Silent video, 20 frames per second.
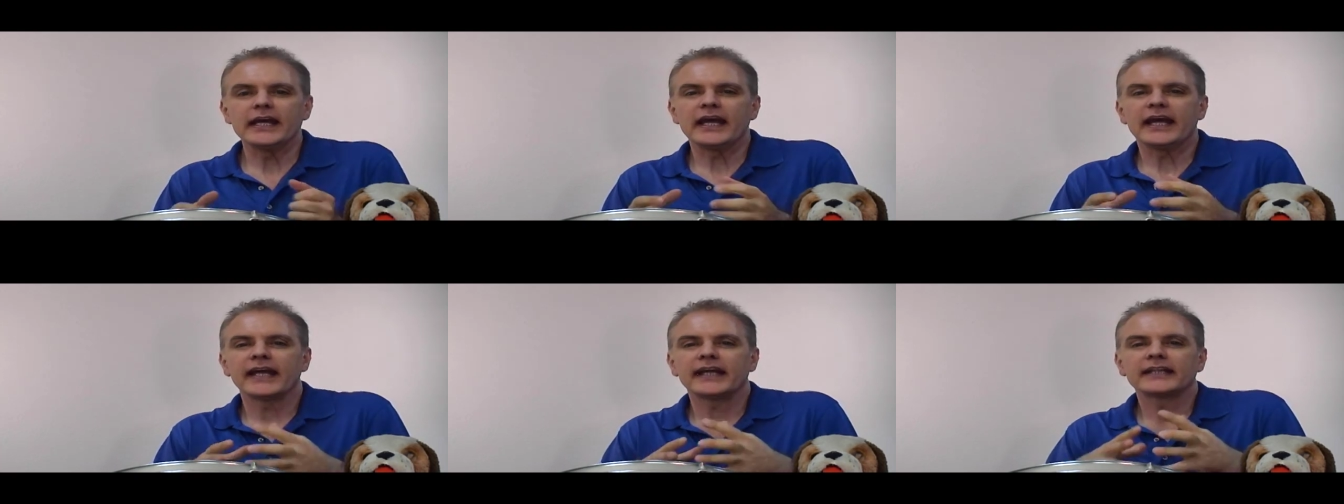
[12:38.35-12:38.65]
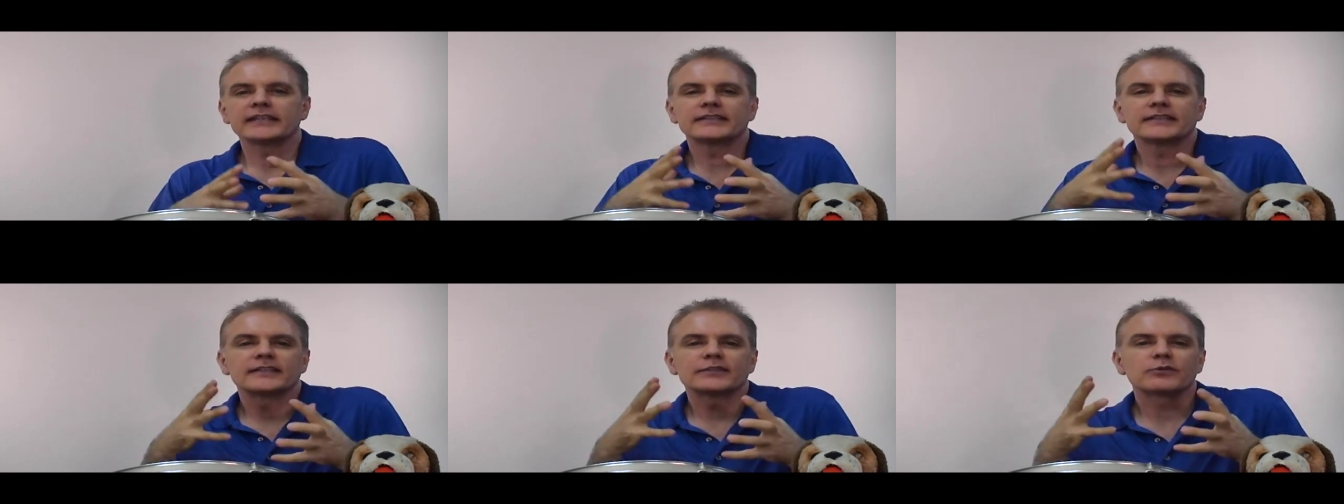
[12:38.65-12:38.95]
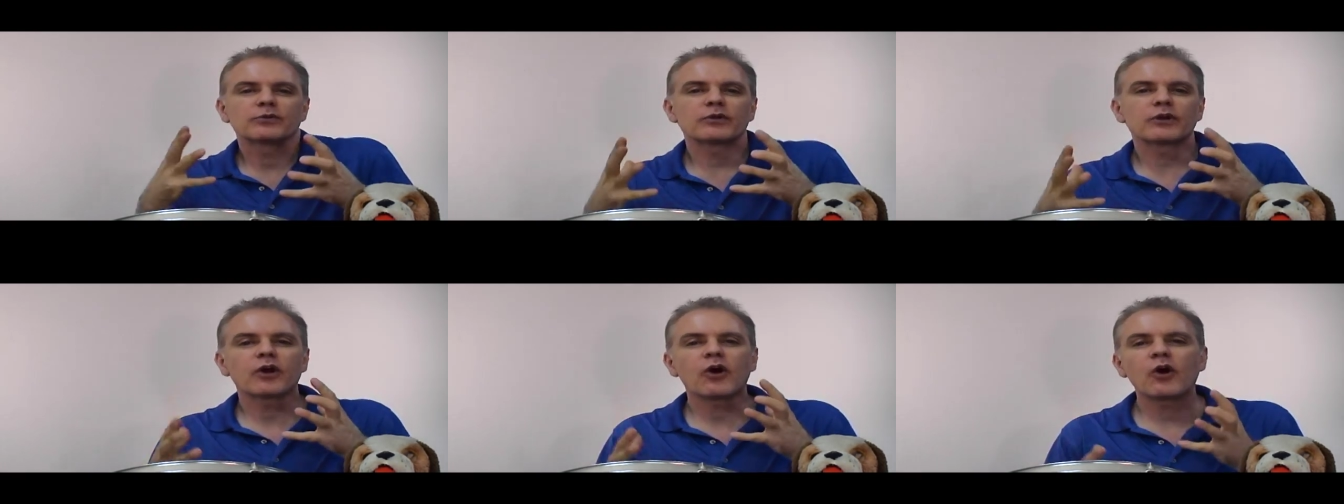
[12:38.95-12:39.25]
and since
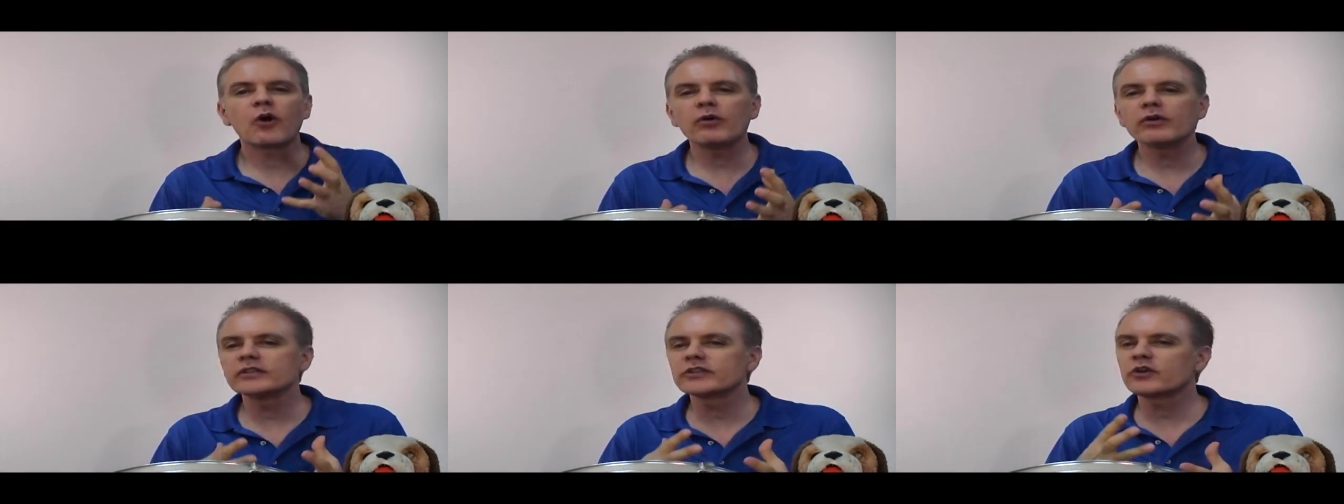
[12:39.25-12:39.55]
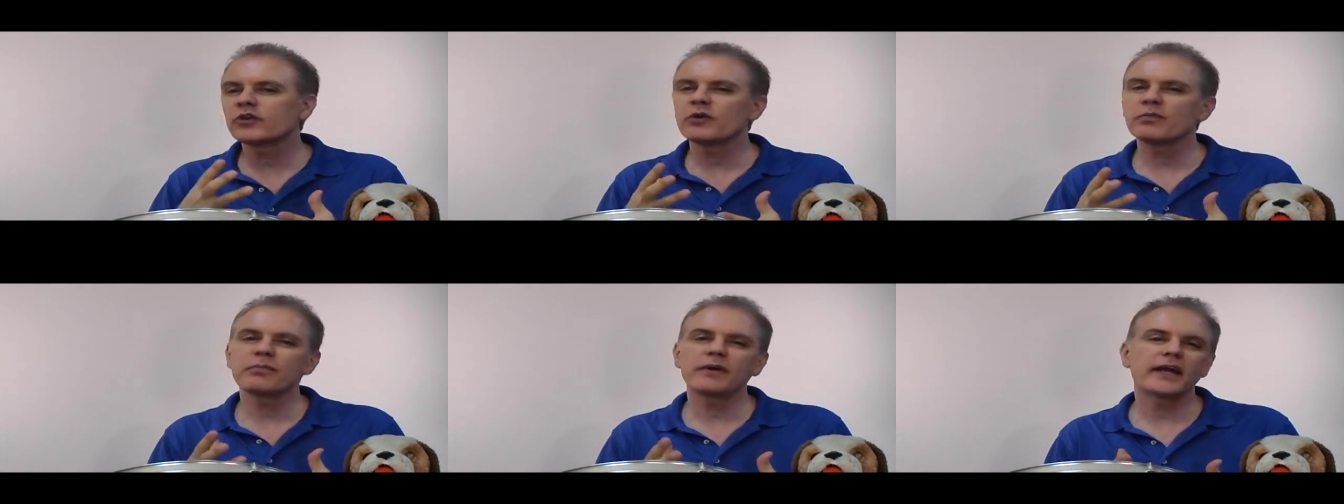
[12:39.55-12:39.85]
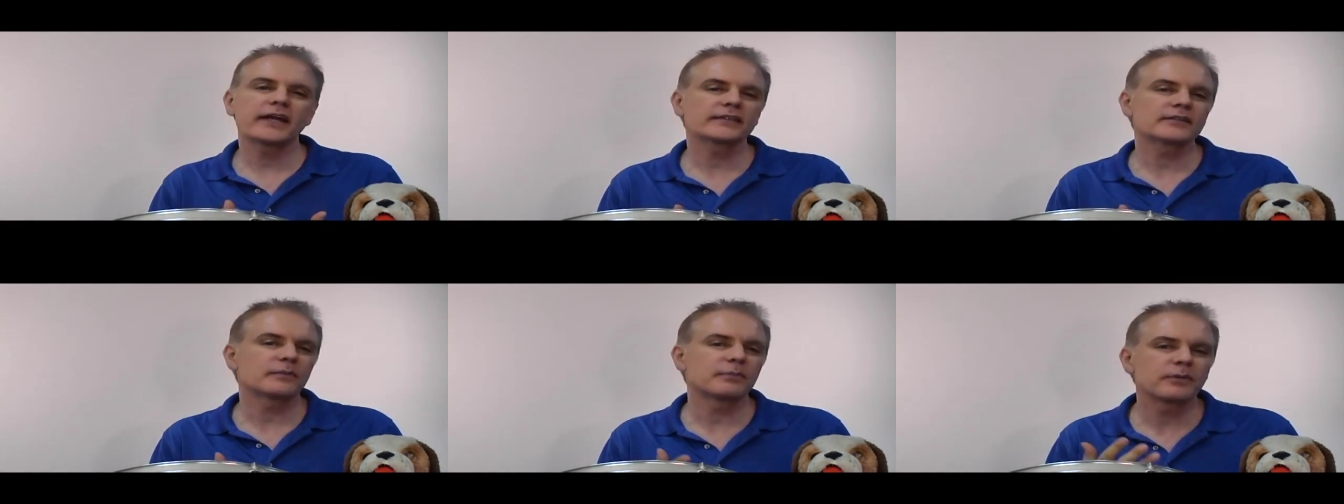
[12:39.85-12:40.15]
we're always going
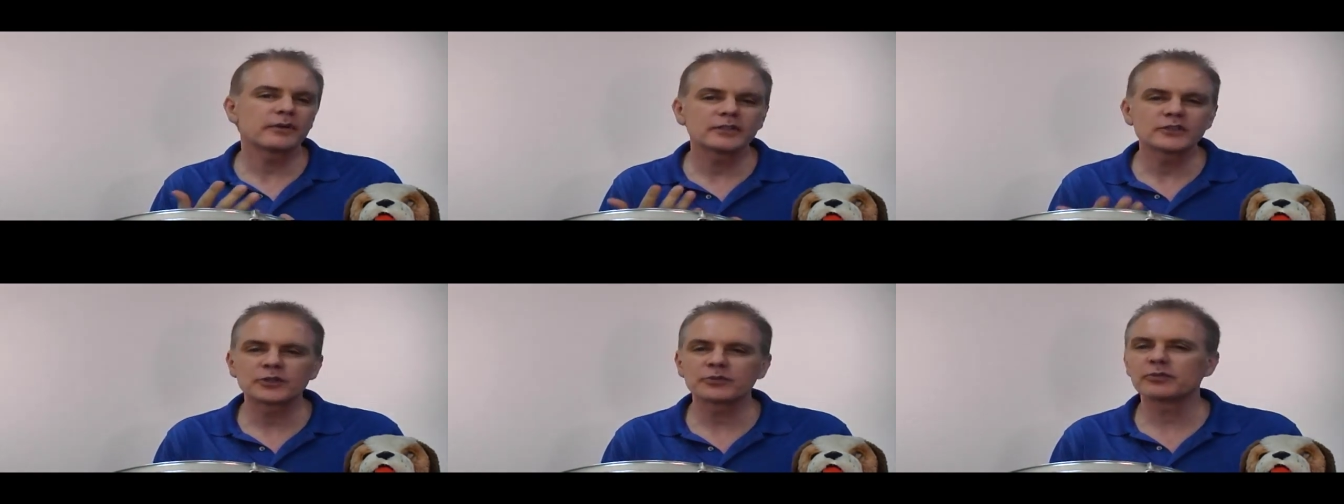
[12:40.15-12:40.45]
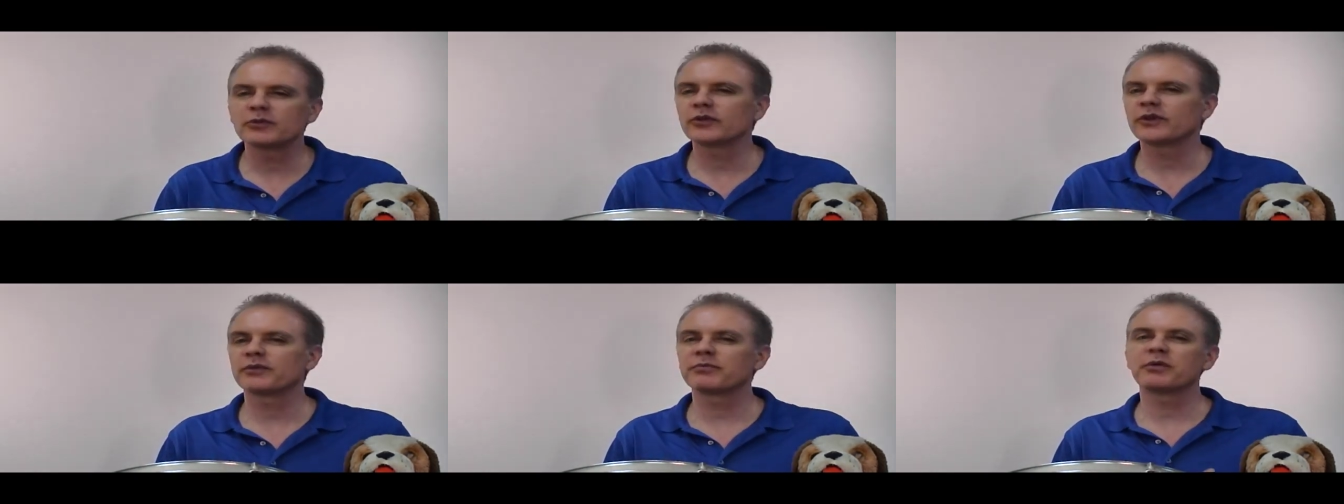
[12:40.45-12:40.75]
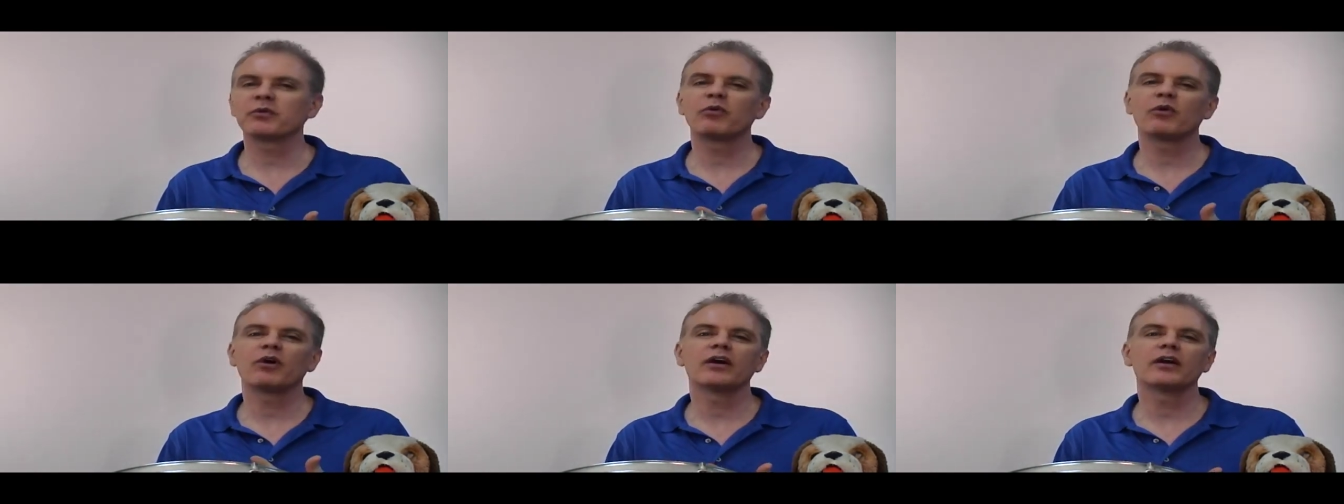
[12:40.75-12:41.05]
back to principle
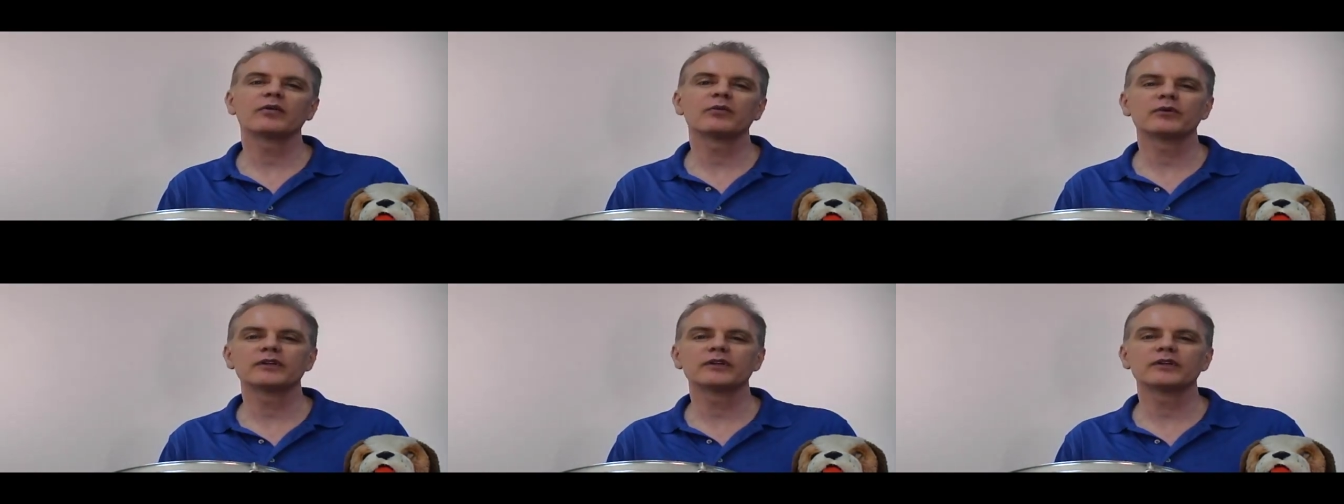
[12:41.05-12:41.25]
number one,